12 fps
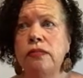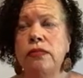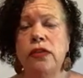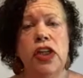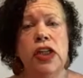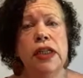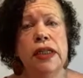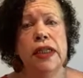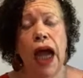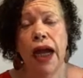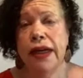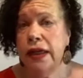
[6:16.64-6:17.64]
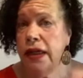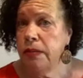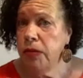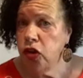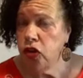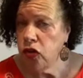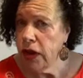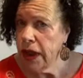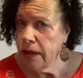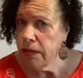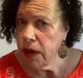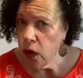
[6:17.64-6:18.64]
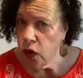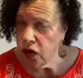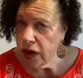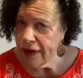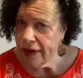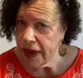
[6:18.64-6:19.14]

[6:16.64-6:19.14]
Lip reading: She did guided imagery, hypnosis